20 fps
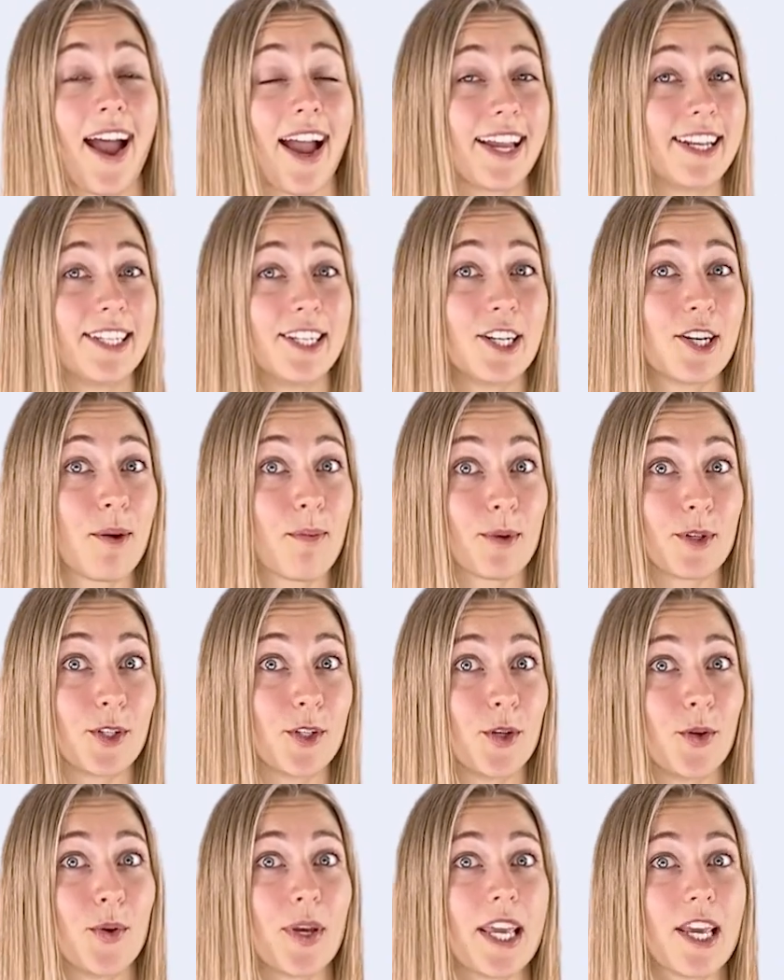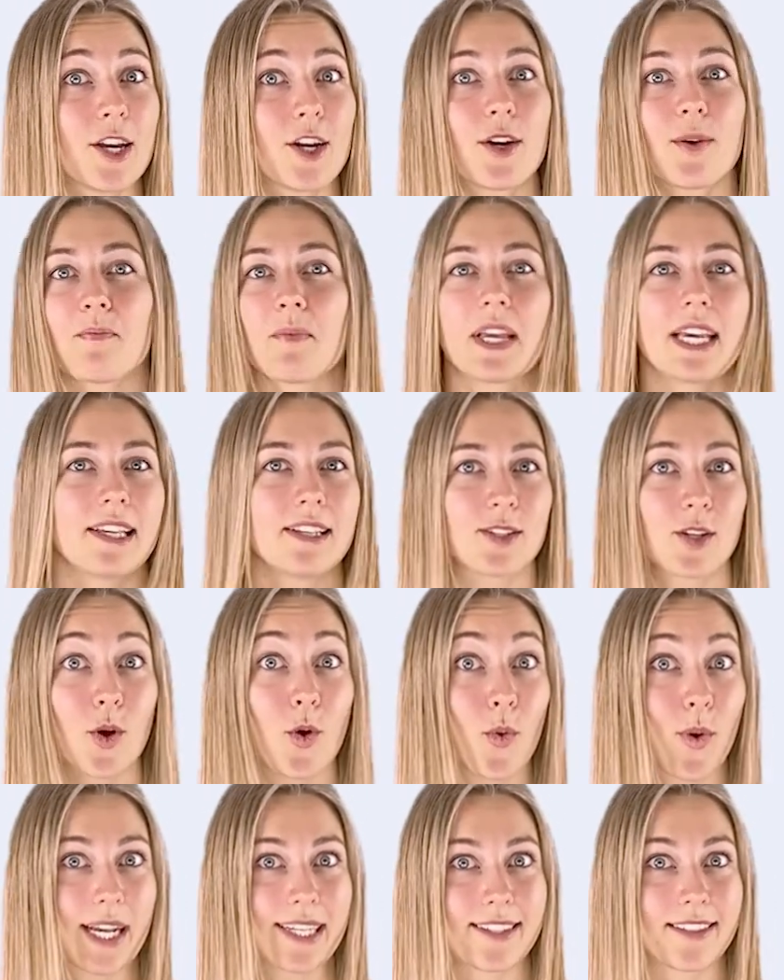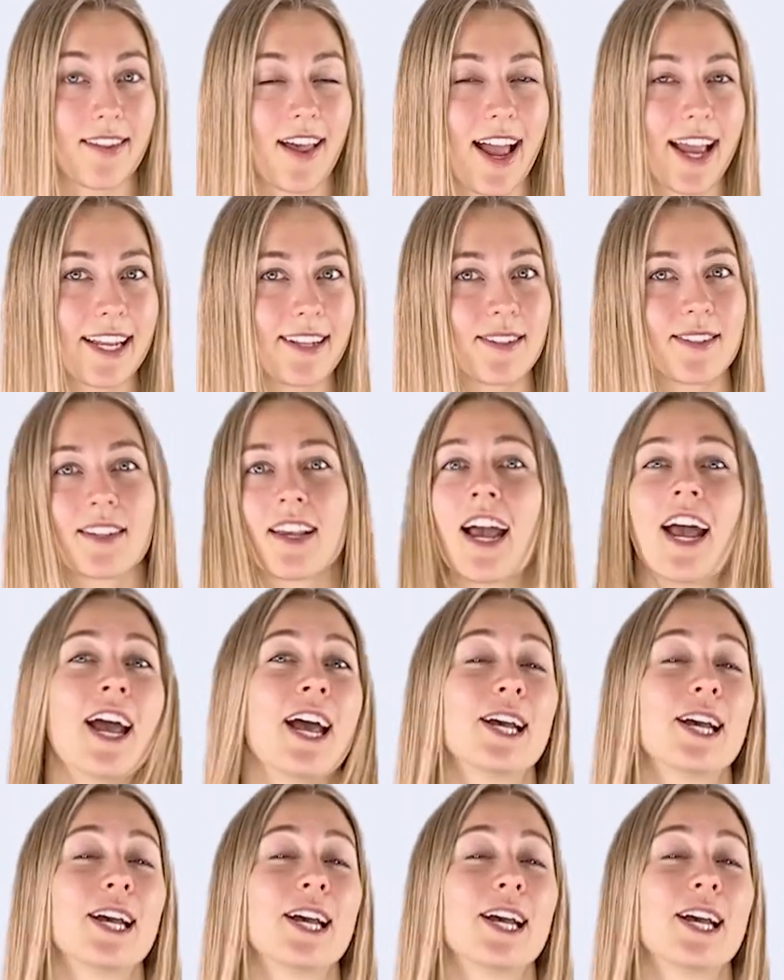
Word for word: Idea number two here is quest lines.